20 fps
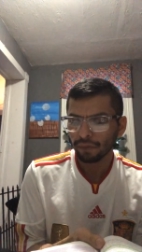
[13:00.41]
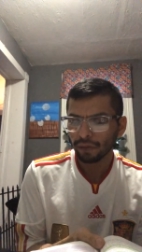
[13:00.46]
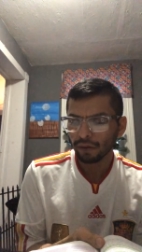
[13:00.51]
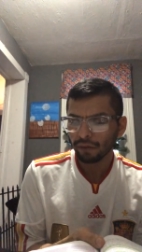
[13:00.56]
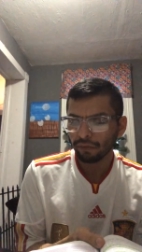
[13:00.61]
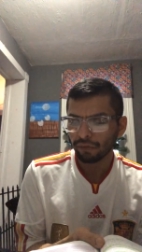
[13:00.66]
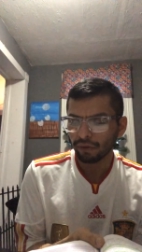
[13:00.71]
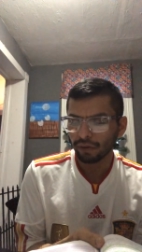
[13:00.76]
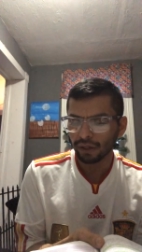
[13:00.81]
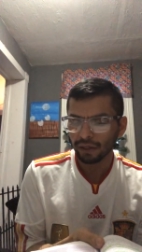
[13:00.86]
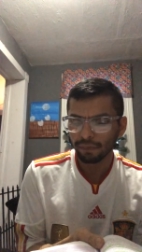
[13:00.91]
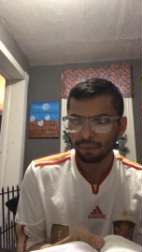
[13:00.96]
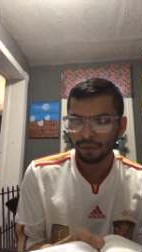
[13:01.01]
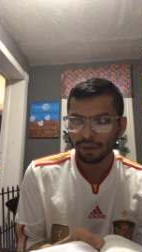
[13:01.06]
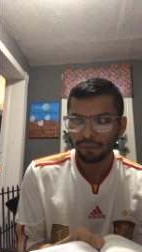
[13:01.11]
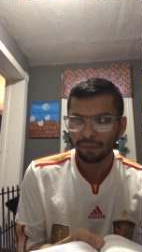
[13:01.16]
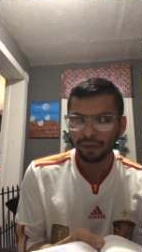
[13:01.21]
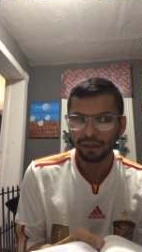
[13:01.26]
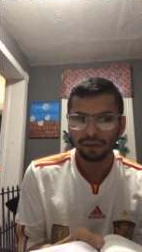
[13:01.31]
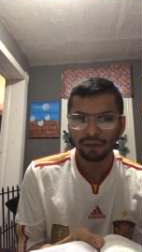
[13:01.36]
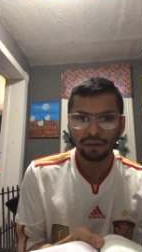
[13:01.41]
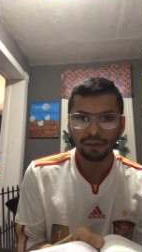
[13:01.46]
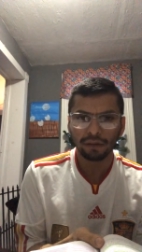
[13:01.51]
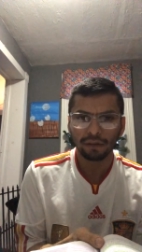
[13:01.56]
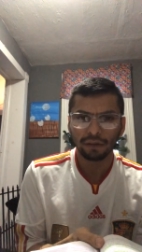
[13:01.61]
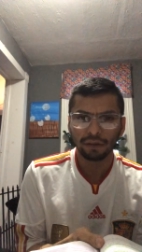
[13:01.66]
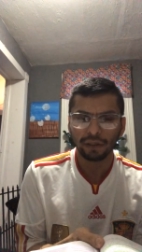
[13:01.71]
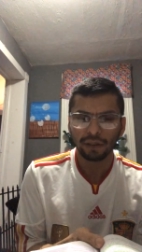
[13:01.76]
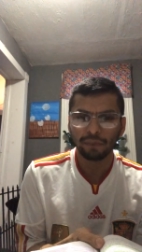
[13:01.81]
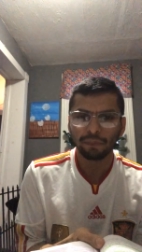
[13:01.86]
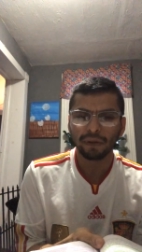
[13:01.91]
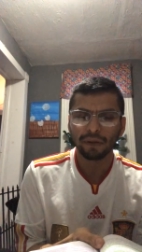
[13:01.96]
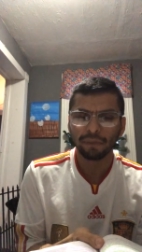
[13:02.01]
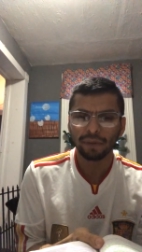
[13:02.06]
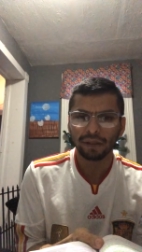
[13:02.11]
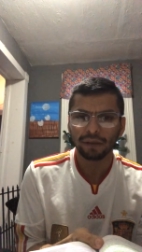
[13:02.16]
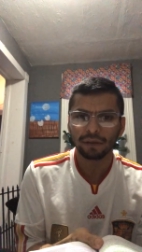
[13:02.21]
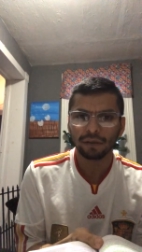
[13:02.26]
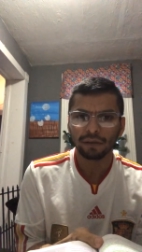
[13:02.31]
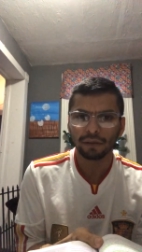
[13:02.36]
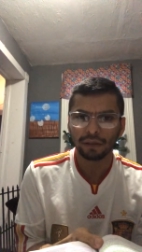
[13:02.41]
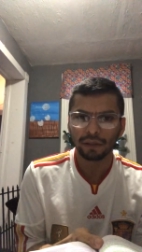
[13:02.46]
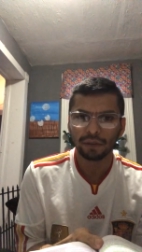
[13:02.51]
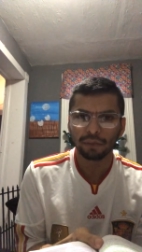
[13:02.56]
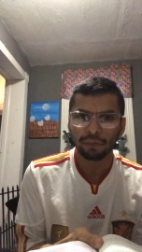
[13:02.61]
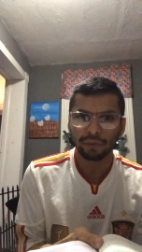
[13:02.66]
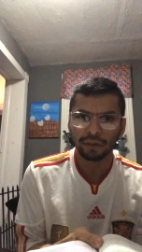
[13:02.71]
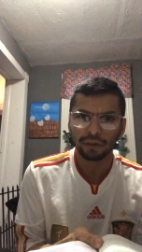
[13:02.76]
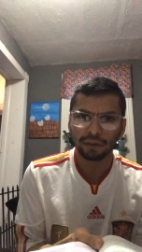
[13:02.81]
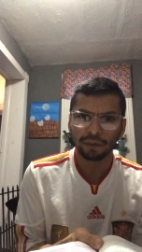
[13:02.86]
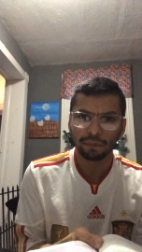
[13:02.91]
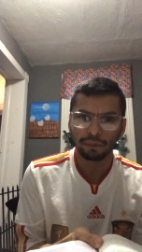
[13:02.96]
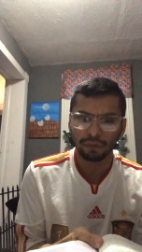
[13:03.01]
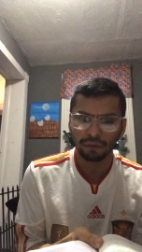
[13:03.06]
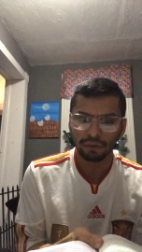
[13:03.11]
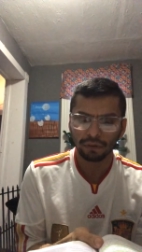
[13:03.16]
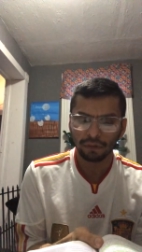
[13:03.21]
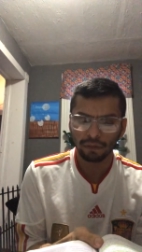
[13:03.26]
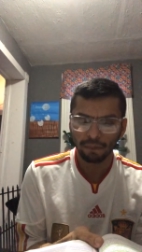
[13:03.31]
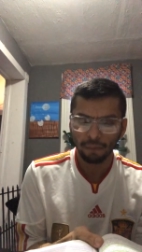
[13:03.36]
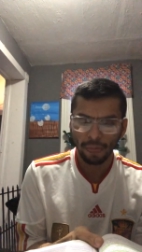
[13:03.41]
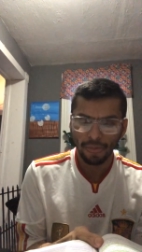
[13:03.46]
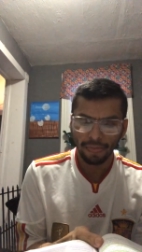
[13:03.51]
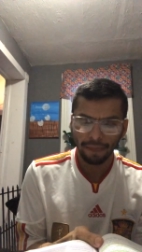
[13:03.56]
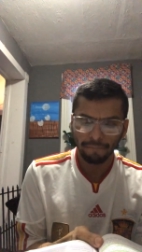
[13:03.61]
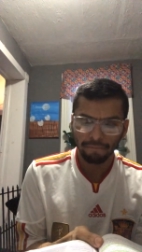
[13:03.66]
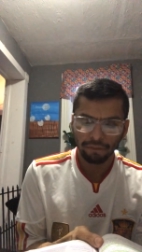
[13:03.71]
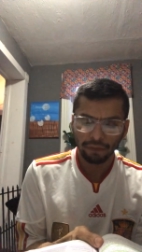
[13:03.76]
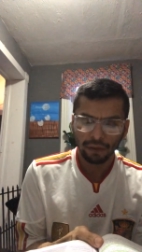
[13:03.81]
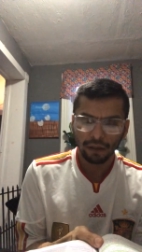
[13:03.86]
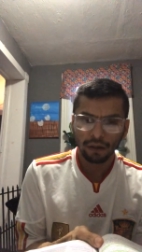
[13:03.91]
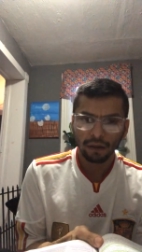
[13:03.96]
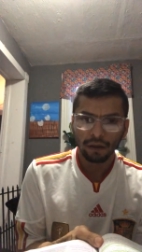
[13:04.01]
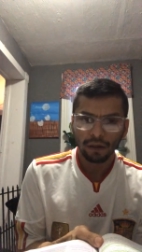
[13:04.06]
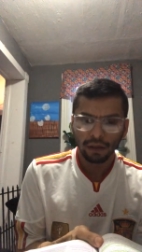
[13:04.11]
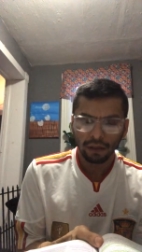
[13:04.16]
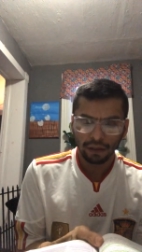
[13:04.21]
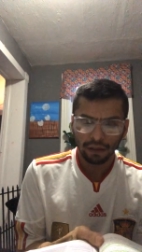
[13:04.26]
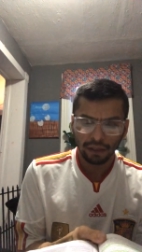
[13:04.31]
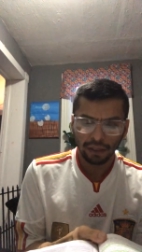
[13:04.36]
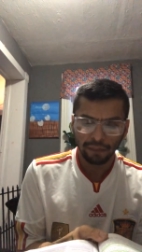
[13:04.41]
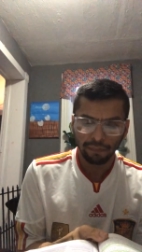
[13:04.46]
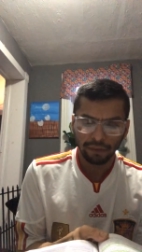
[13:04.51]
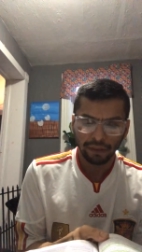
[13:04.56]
for implementing these principles. Number